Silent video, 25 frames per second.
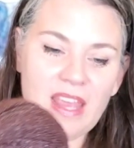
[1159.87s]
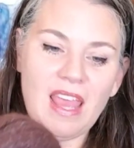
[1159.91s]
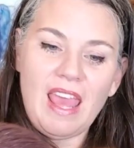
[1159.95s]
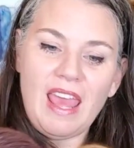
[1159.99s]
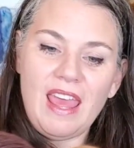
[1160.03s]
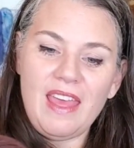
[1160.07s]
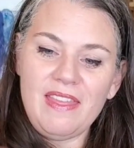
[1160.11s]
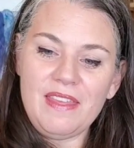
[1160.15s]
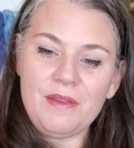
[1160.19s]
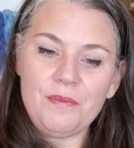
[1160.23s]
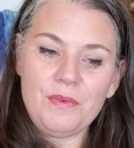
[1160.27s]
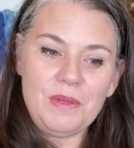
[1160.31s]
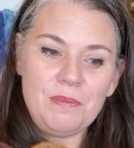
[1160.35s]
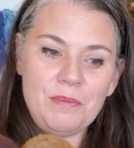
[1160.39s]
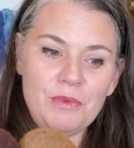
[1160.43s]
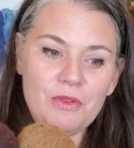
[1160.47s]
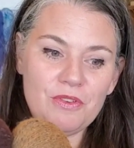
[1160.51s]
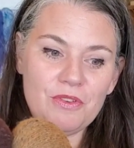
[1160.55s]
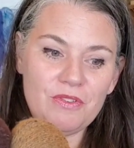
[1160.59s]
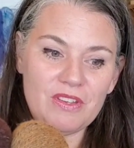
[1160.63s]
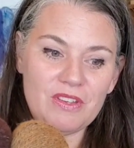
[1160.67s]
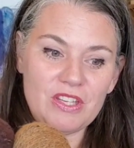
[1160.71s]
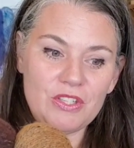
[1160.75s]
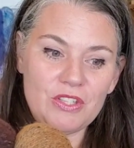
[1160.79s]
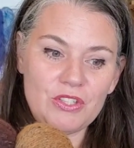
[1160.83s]
And then we
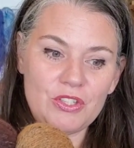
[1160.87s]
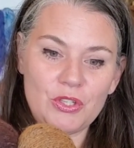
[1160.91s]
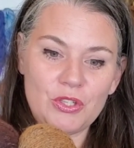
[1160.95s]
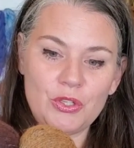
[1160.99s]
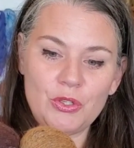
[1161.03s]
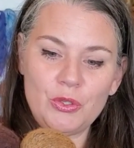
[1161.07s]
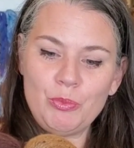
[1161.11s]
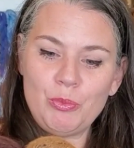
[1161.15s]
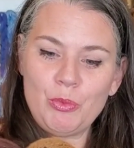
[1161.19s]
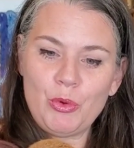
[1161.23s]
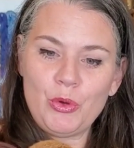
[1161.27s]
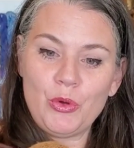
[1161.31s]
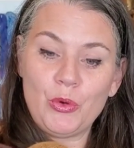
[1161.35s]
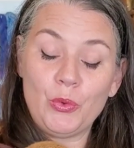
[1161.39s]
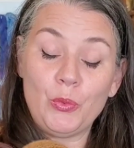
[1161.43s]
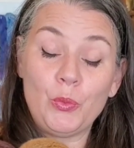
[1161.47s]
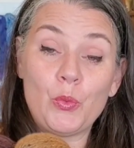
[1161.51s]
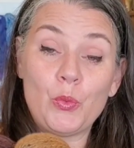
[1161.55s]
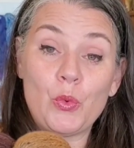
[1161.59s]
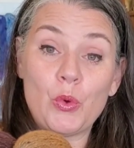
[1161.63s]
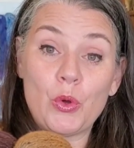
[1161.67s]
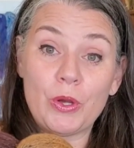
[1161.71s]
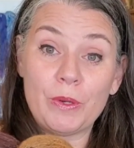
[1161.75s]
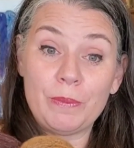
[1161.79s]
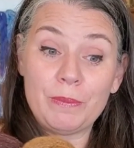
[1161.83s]
move into more
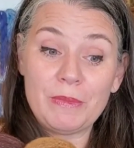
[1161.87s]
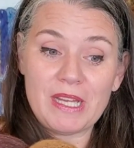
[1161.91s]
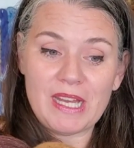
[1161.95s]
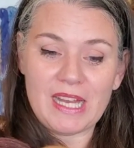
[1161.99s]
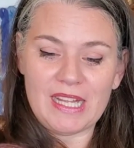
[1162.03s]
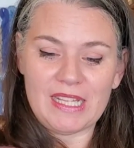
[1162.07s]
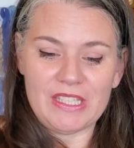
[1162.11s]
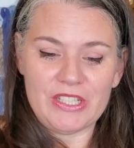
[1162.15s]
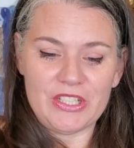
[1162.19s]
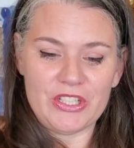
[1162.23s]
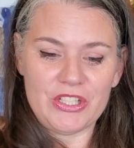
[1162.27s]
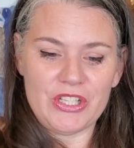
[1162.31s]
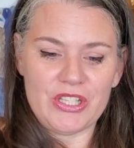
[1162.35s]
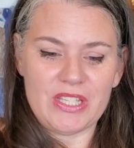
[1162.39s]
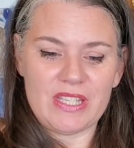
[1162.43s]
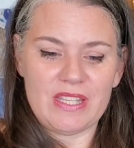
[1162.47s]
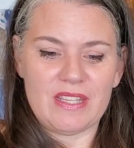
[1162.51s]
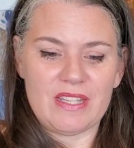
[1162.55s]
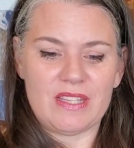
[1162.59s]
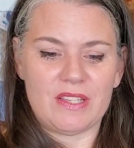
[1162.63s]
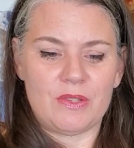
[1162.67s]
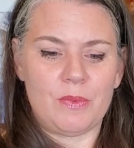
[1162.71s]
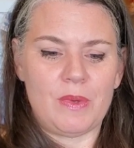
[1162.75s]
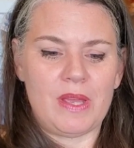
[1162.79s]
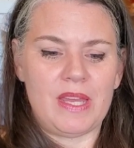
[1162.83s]
warm colors.
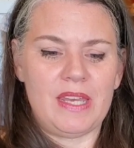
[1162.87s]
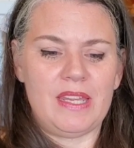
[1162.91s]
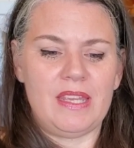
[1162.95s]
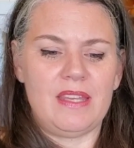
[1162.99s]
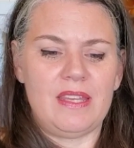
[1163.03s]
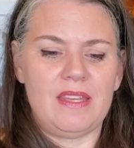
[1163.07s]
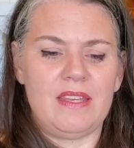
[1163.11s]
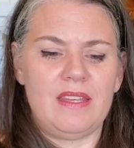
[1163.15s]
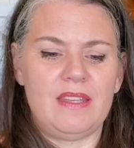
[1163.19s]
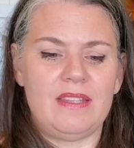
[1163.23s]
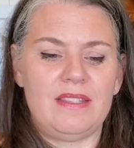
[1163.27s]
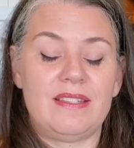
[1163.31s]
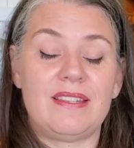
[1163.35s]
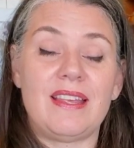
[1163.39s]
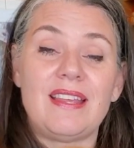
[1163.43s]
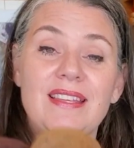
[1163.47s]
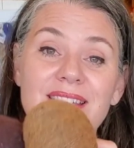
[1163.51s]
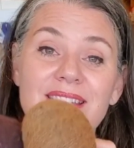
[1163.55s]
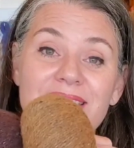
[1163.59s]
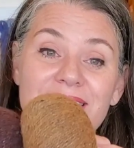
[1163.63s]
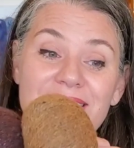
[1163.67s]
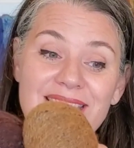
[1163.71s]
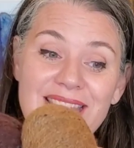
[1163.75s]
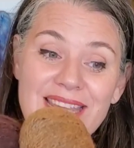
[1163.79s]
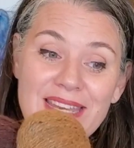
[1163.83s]
This one is
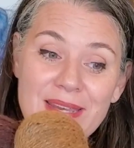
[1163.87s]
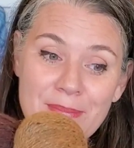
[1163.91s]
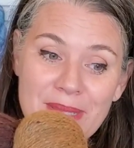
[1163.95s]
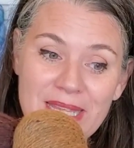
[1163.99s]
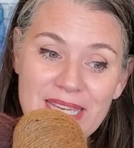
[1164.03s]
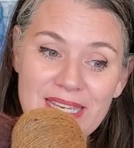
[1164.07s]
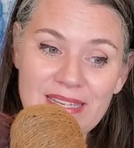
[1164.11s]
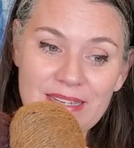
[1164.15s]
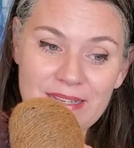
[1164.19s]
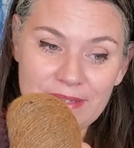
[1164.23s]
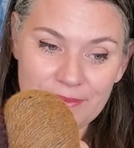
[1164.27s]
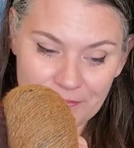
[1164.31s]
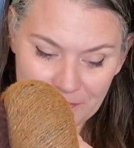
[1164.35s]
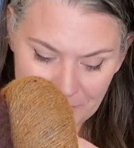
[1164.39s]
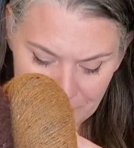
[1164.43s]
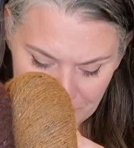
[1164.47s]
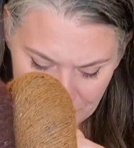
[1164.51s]
Cinnamon.